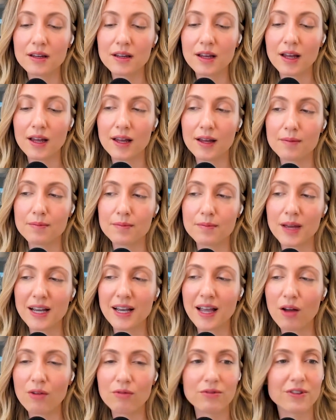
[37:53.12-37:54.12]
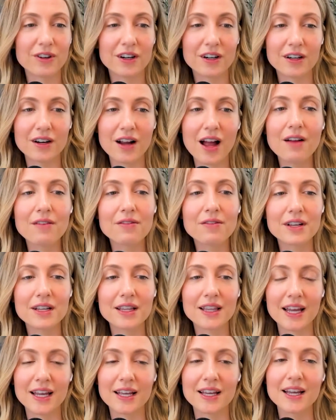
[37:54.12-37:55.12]
account for
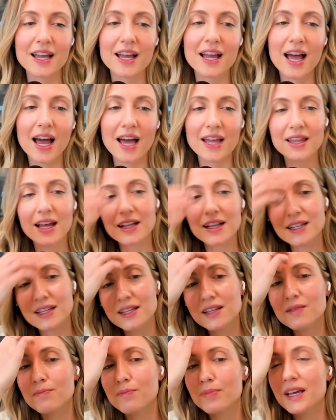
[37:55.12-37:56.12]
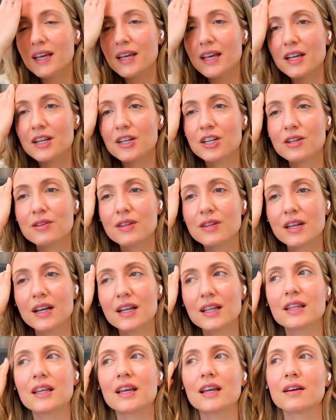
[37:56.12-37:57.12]
everything. And that's the big issue that I
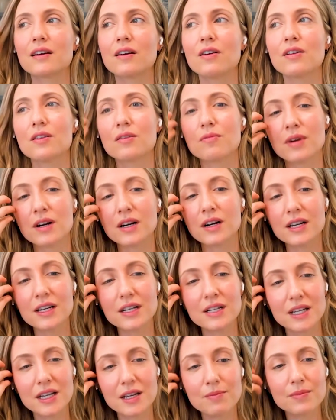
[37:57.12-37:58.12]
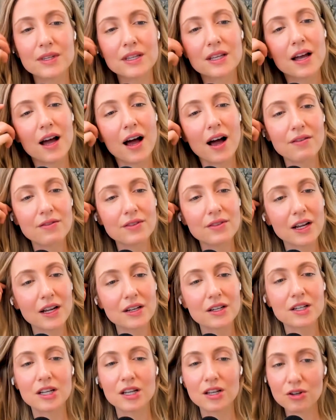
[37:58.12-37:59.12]
think other marketing teams have
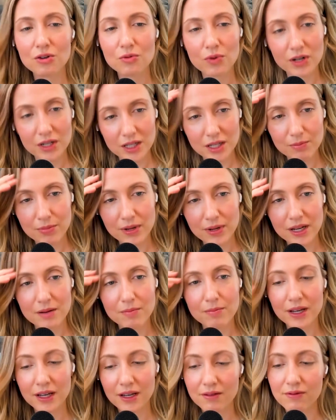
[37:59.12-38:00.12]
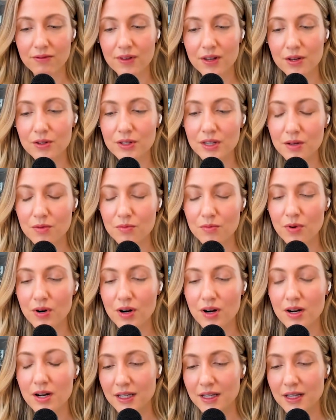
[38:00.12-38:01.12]
done too, where it's been a bit confusing,
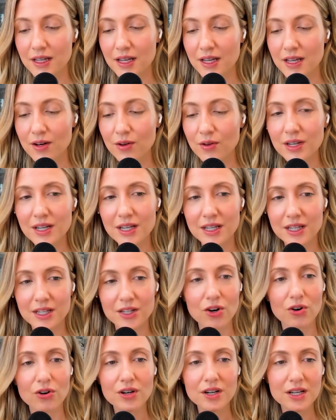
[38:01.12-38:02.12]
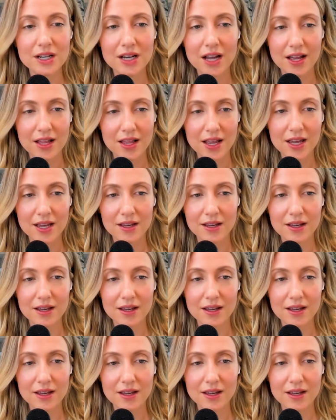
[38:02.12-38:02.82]
where it only started at like